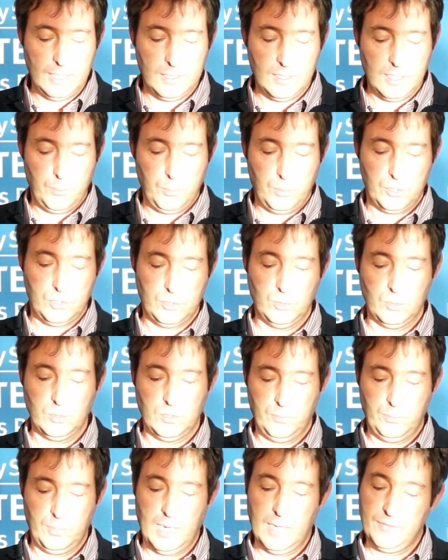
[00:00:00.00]
in their
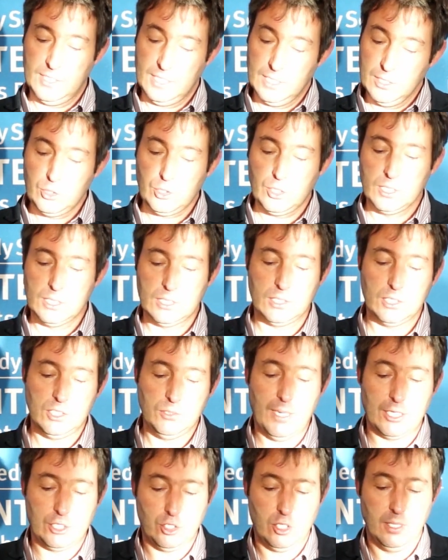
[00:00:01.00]
pursuit of private interest,
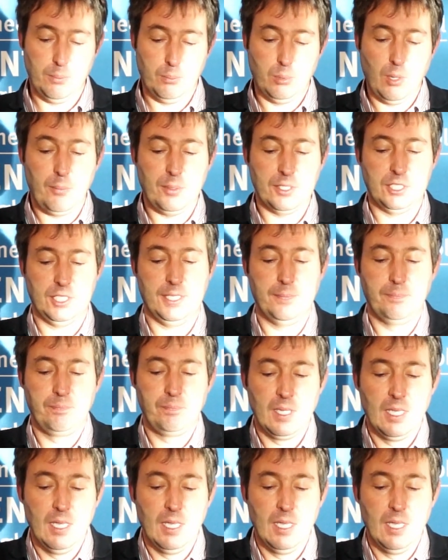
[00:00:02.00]
especially property.